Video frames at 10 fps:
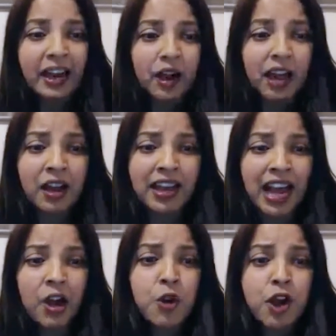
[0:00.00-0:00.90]
and I mean,
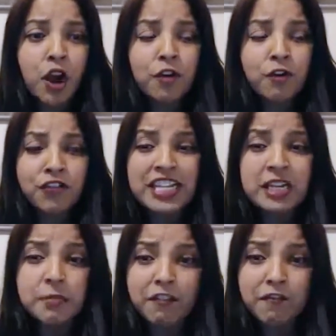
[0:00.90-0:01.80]
how do I go from
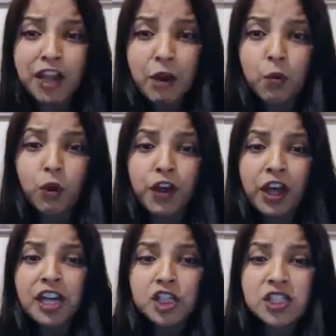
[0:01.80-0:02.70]
feeding my fear wolf
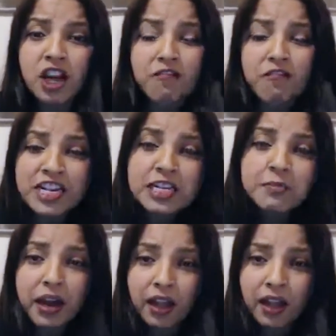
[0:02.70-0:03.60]
to start feeding
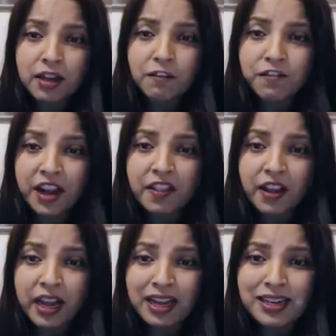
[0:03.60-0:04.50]
my, faith
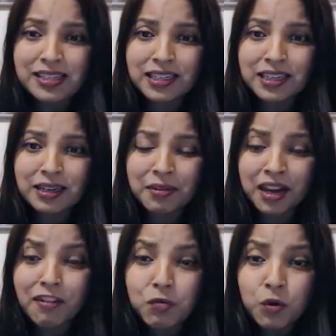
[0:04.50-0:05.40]
and
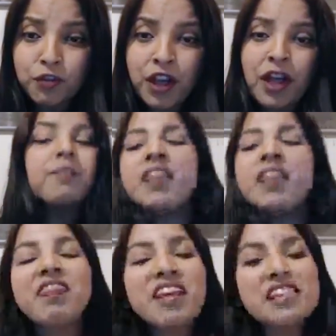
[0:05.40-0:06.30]
love wolf?
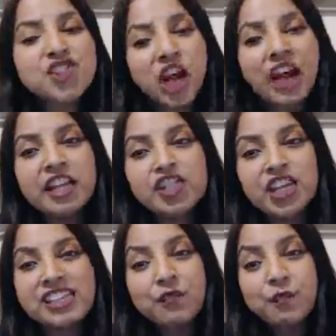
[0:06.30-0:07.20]
Then this challenge
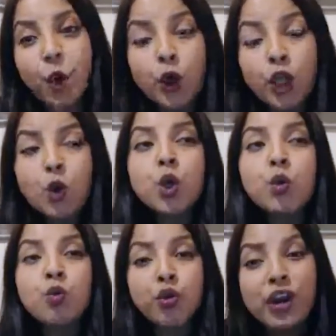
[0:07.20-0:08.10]
is for you.
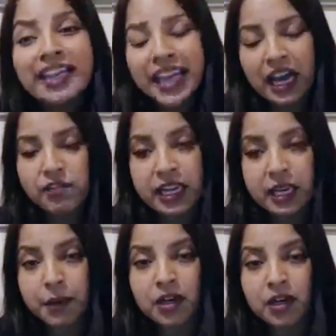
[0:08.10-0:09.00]
You really have to
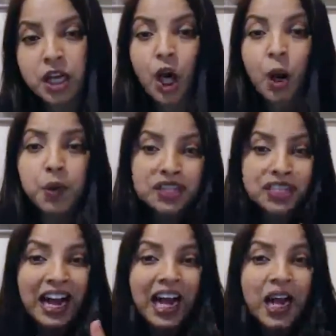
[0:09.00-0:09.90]
take part,
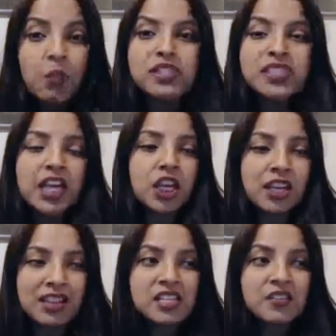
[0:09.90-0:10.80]
because I will take,
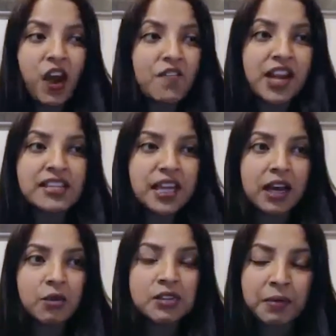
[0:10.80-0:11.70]
in these 5 days,
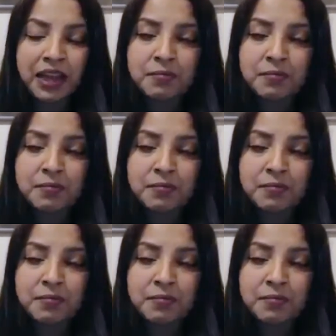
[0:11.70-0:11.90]
I will,